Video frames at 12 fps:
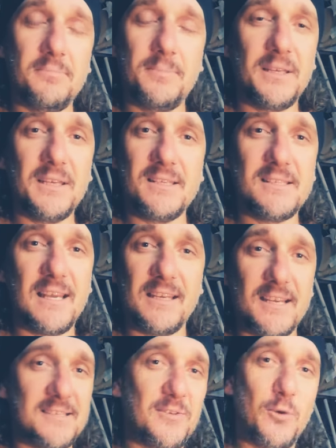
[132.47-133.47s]
please let
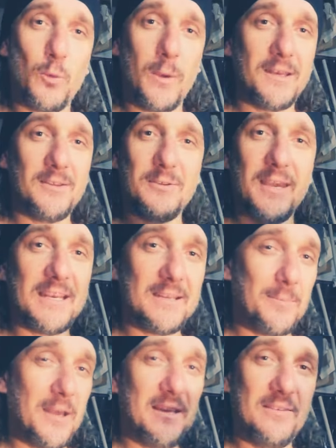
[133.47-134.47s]
us know when you'll get
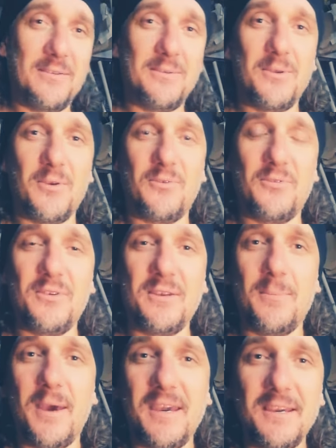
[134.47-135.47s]
it by leaving your
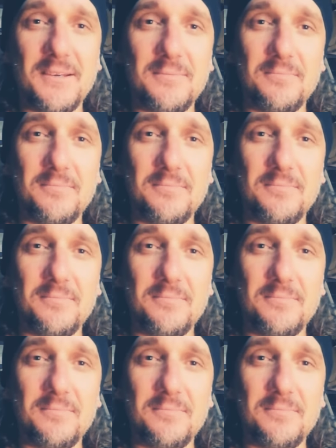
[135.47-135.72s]
feedback,